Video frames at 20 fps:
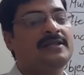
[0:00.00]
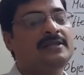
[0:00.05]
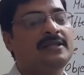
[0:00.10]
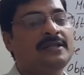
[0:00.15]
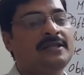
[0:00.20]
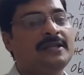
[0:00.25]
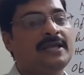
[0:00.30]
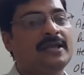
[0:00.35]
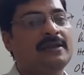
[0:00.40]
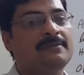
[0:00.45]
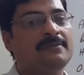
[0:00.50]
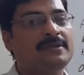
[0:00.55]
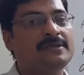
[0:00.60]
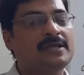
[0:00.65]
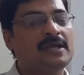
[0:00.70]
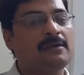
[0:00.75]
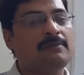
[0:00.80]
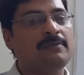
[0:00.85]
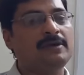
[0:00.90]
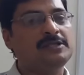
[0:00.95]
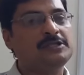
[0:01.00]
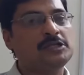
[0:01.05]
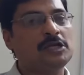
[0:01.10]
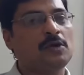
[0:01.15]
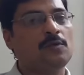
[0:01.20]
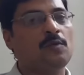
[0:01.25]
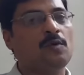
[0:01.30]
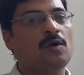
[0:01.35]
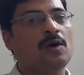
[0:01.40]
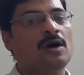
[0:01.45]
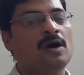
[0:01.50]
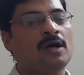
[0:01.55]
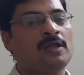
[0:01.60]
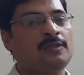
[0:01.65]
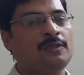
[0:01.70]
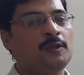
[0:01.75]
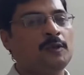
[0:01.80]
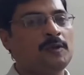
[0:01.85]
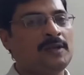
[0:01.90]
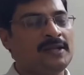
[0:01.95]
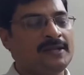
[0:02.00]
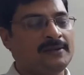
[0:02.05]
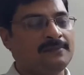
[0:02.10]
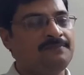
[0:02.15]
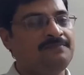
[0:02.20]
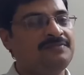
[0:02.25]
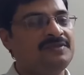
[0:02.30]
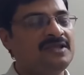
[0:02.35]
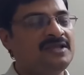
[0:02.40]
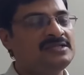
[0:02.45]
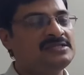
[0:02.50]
in the Narmada Bachao Andolan